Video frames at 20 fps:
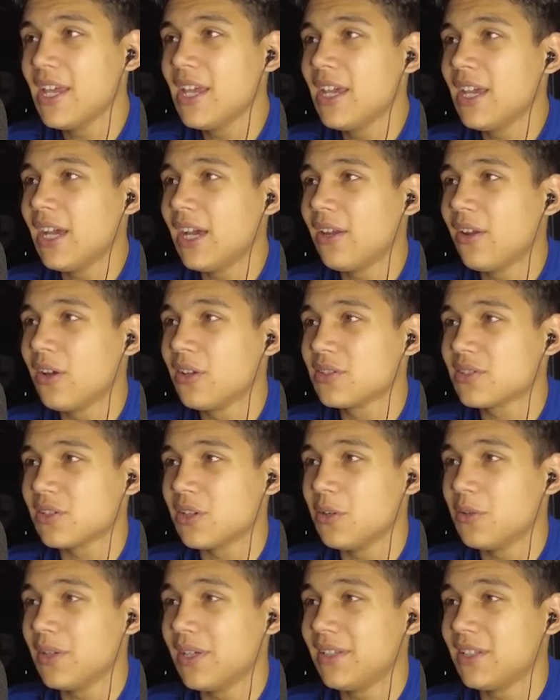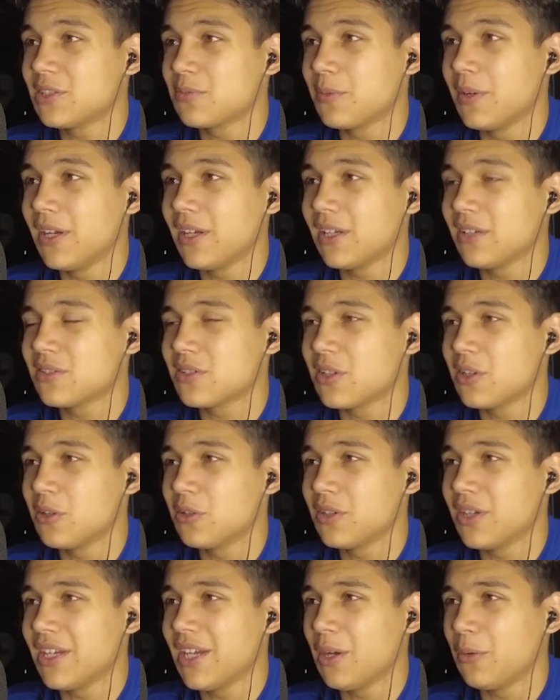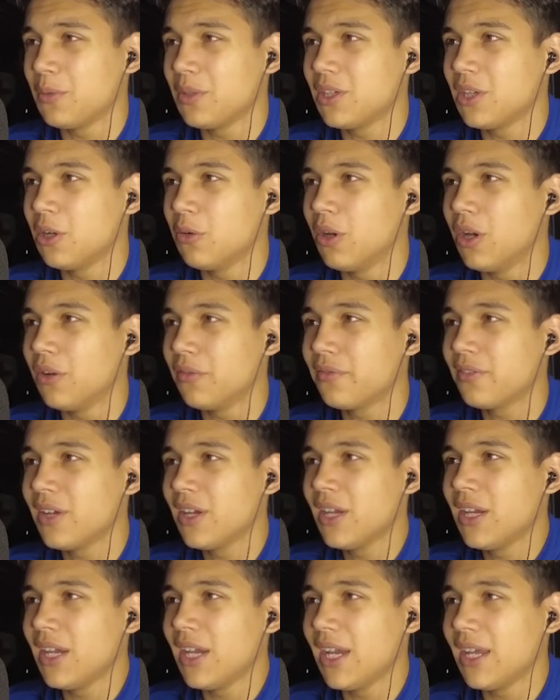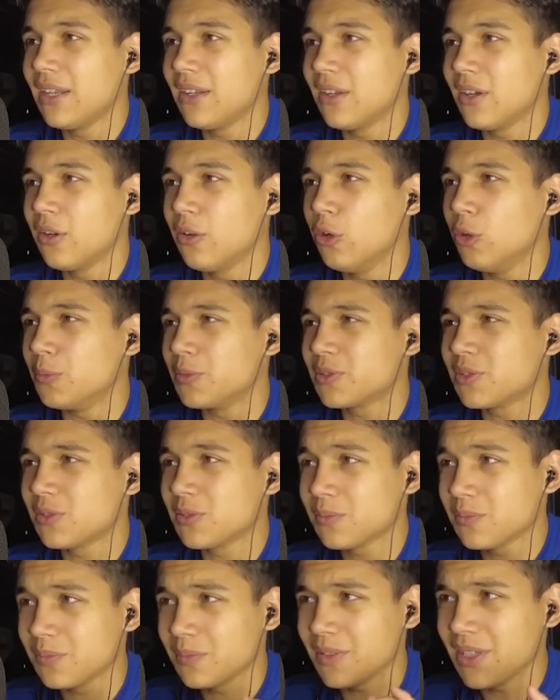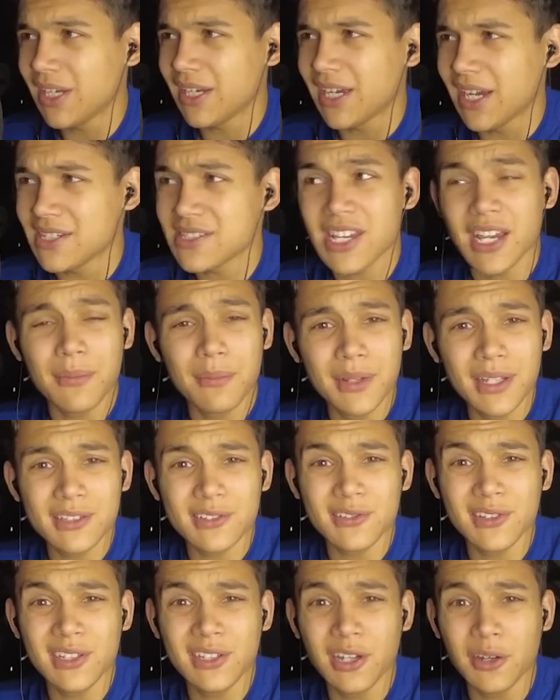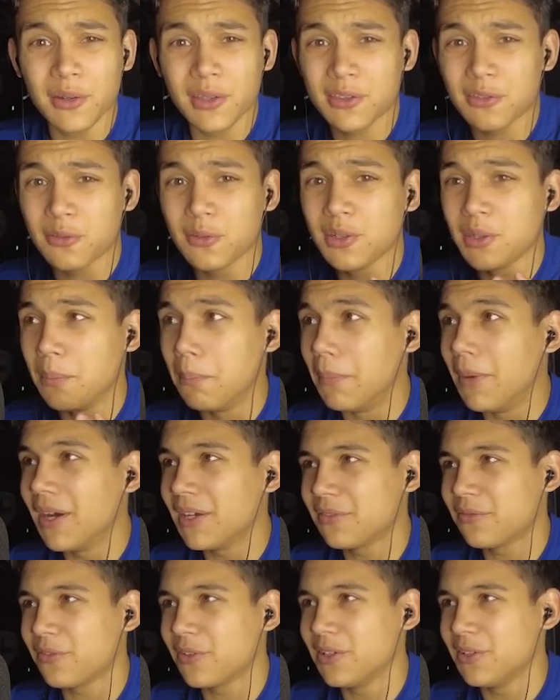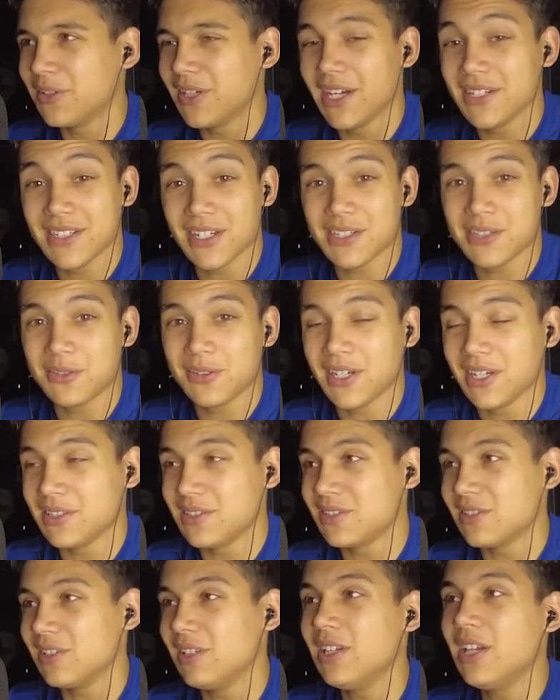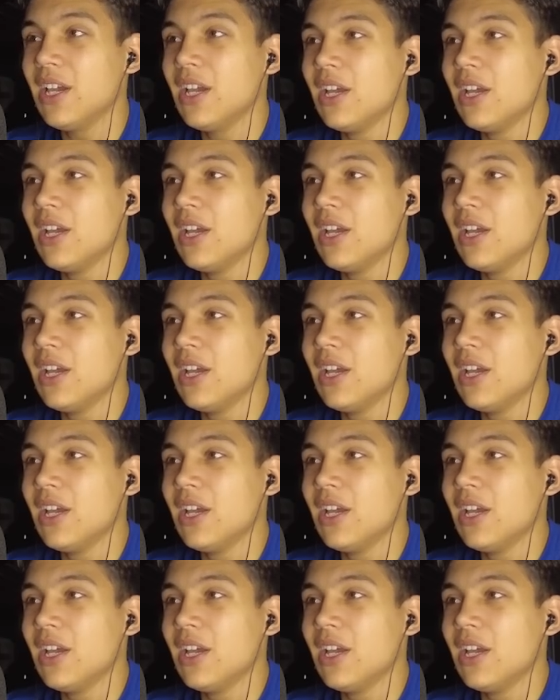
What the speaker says: And also in this braking zone, yeah, we go off and oops. Yeah guys, I'm literally going through the mud for you guys, as you can see.